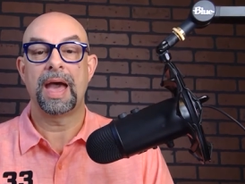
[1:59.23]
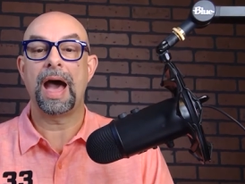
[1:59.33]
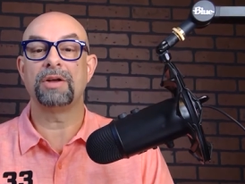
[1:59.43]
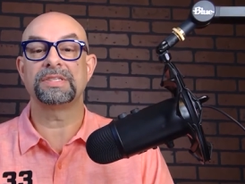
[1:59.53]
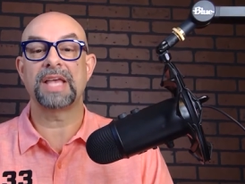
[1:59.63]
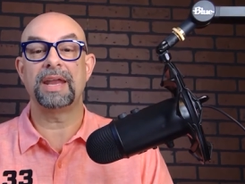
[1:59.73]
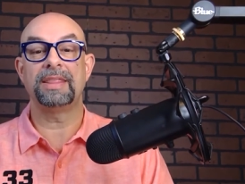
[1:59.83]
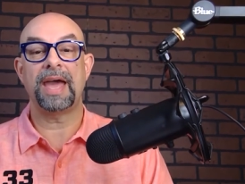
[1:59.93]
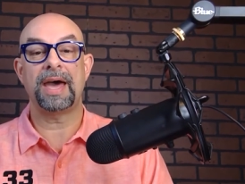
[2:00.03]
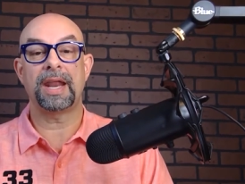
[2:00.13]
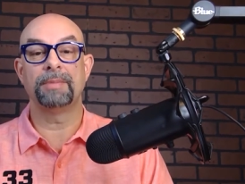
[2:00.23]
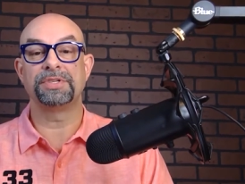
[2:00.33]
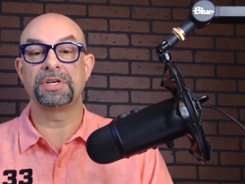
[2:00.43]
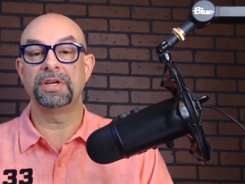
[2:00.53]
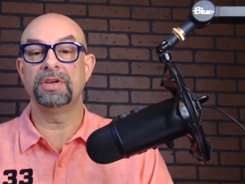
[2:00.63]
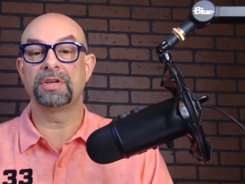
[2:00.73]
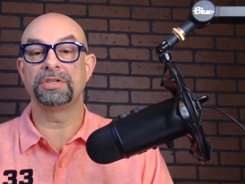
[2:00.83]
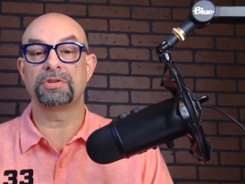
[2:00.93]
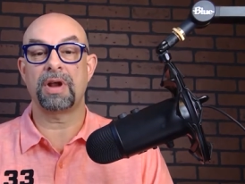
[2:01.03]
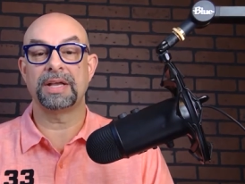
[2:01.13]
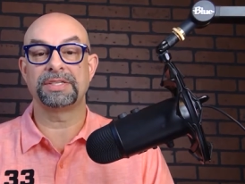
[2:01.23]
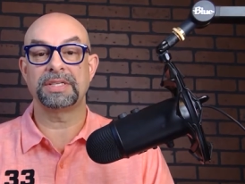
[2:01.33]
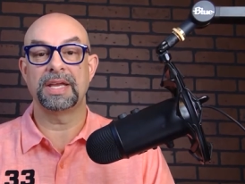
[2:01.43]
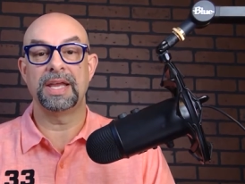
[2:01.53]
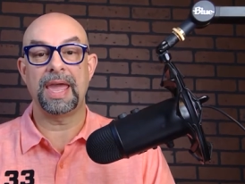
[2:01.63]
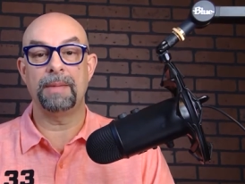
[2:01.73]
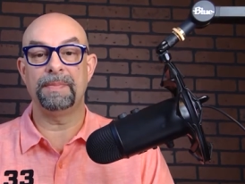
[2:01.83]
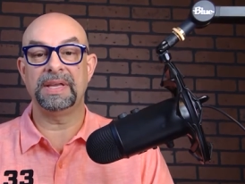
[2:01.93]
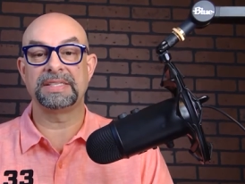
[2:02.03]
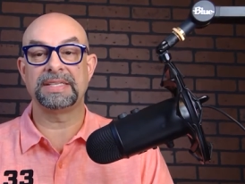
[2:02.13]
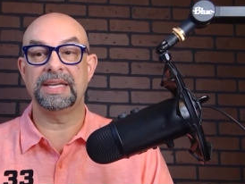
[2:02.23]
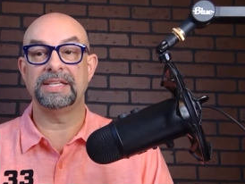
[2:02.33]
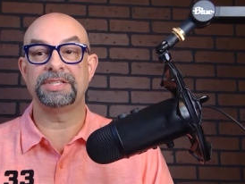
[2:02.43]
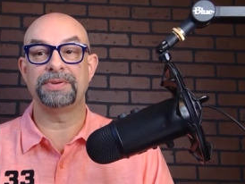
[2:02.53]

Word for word: Outside of that, I'm sure you can trust N B C to